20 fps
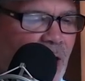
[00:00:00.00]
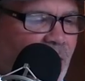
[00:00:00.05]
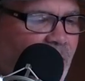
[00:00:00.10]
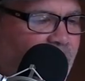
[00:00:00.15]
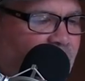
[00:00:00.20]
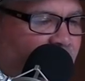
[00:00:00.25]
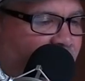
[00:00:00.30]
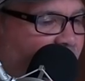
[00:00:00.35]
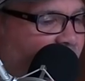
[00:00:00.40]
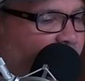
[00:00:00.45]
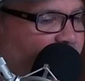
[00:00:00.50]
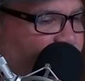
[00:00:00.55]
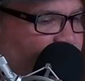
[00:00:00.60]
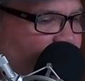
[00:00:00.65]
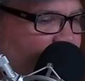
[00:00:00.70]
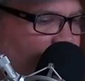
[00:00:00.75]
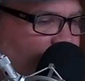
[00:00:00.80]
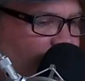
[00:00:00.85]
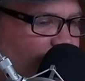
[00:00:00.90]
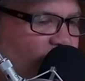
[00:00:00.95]
I am not a
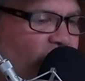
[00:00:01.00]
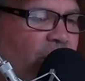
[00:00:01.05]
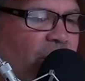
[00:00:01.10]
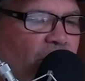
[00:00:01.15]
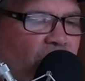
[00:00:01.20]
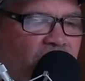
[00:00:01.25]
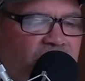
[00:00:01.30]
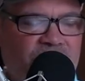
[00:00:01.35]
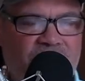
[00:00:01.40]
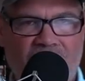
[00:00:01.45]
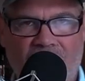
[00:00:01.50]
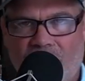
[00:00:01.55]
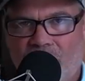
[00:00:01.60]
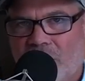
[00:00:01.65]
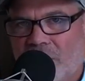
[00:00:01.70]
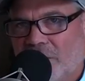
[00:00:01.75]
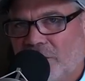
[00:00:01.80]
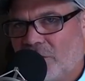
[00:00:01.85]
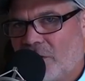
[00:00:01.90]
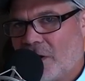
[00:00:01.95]
fan of burning lawns down.
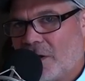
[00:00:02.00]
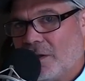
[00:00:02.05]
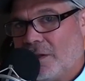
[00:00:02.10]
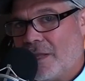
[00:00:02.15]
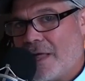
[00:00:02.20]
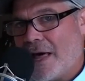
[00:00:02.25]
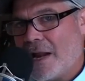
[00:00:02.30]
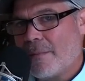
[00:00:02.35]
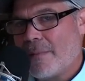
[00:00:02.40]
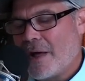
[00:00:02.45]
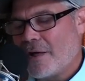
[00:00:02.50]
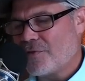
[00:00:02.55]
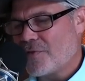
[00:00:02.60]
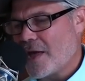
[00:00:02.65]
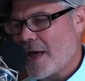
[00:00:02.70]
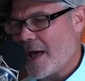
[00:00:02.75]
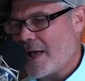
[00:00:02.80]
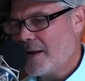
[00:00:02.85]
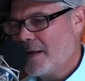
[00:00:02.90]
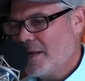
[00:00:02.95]
We're going to talk a lot about
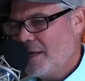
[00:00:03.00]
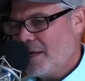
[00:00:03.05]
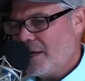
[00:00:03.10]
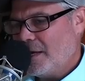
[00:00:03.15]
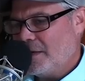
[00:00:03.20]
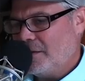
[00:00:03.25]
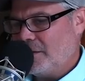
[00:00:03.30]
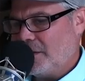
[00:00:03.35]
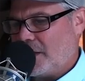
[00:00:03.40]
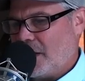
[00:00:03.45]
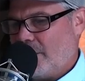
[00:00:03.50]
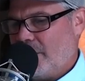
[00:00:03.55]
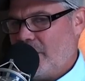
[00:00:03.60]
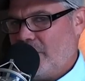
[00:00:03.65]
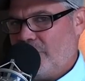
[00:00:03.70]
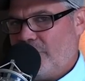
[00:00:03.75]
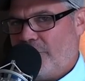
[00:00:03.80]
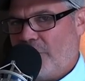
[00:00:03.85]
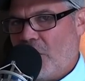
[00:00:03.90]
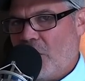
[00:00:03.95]
that in the
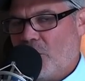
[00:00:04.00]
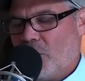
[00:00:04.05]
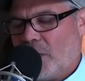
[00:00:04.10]
coming fall.